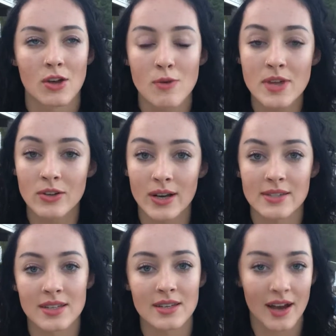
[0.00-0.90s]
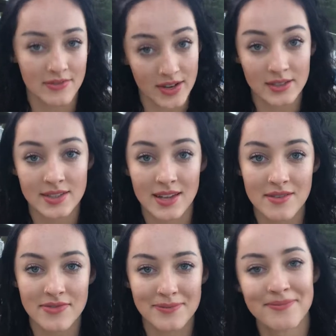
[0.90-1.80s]
call me crazy, I felt
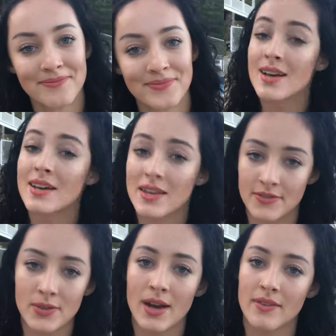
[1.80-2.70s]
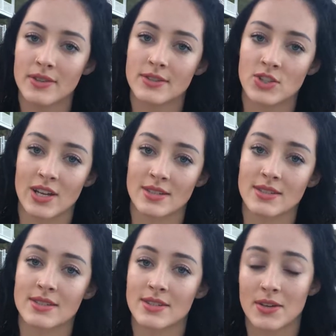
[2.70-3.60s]
safe. If you have the
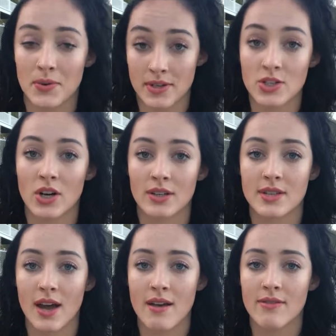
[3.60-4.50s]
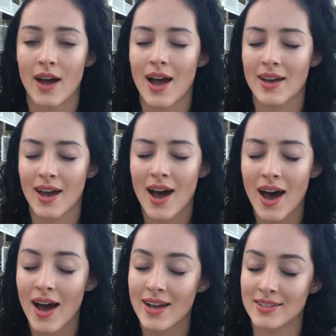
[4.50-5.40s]
chance to go on a shark dive, I
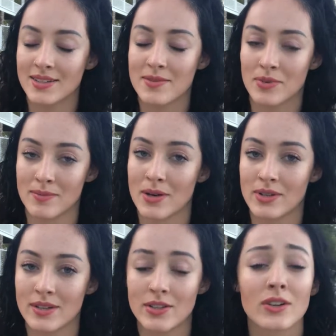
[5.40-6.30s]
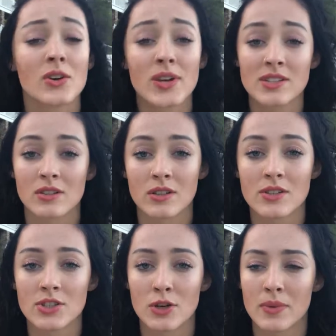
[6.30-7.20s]
highly promote it. You're going to
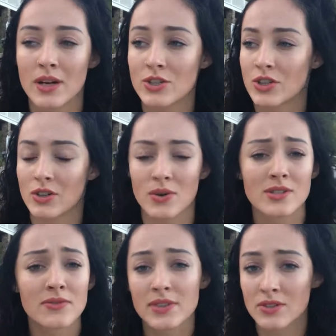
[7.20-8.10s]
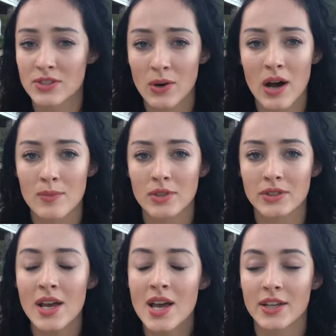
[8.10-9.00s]
learn so much, you're going to feel so
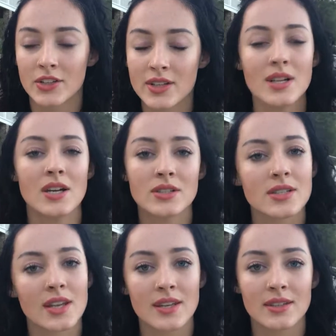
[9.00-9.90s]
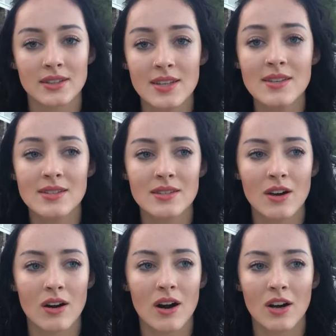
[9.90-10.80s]
humbled, and you're gonna understand that these
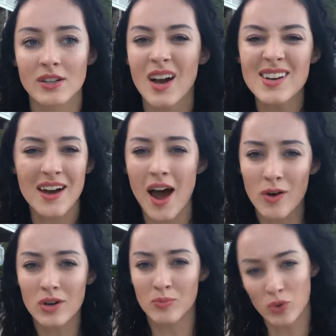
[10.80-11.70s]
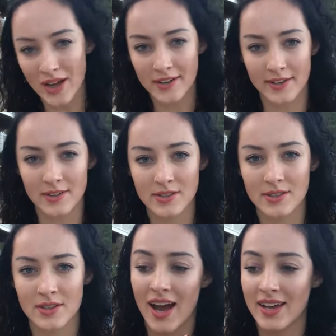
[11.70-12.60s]
are not our
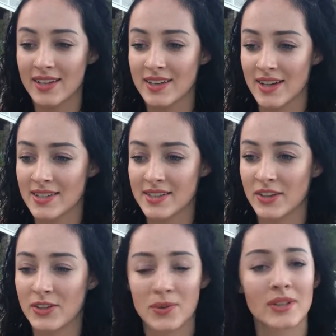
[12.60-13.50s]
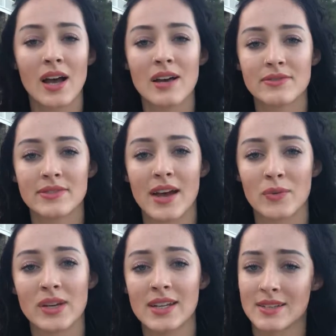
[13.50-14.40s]
predators. I cannot tell you enough
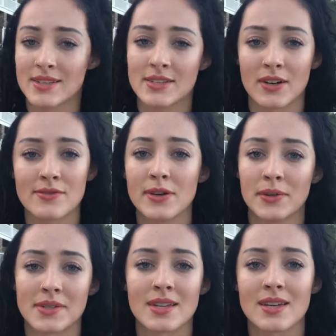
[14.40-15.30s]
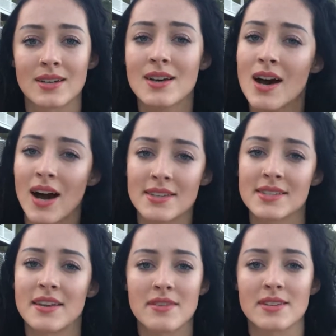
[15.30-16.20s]
that we need to start focusing on
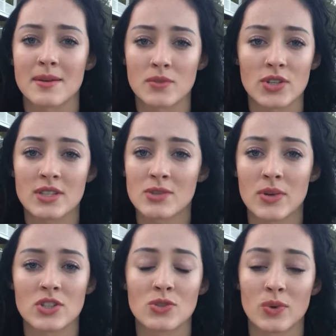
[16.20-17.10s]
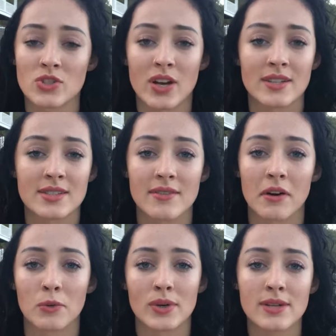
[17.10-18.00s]
saving them just as much as we're trying to save
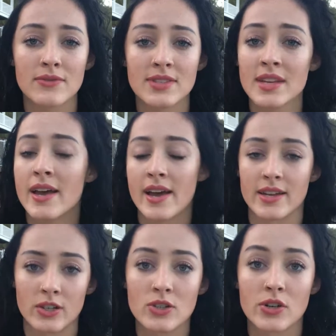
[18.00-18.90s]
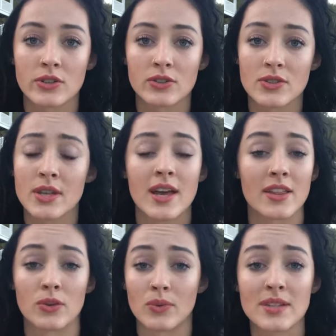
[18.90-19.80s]
our reefs and our turtles
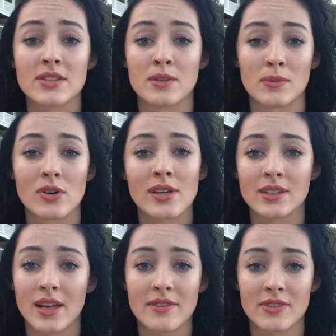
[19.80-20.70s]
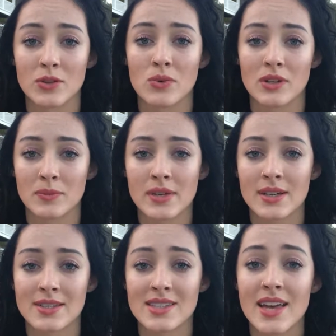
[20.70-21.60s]
and the rest of the marine life in the world,
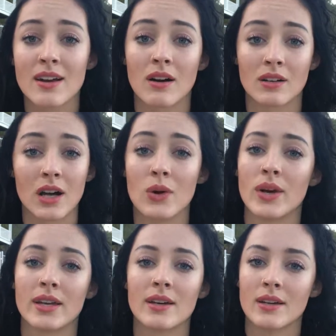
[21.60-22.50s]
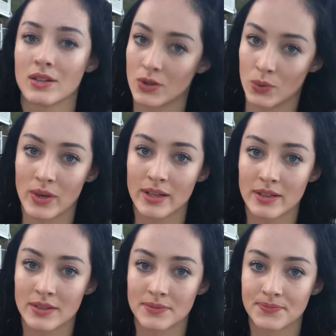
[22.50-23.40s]
because they are going
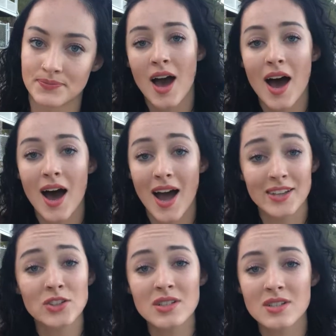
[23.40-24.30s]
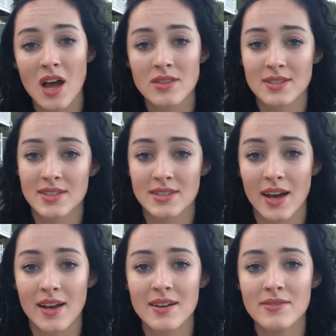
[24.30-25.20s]
quick. I learned on this
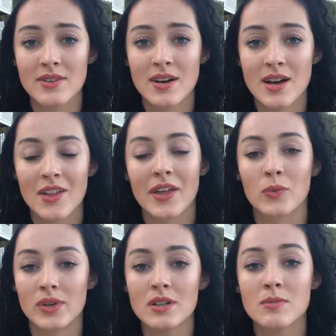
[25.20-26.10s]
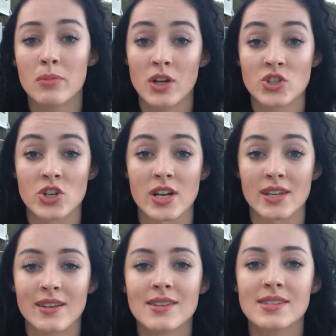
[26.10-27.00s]
dive that we are
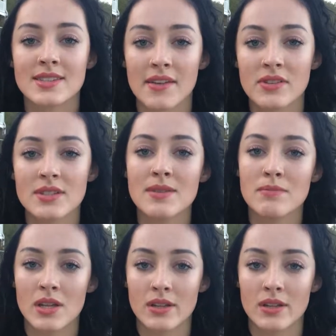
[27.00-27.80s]
butchering 70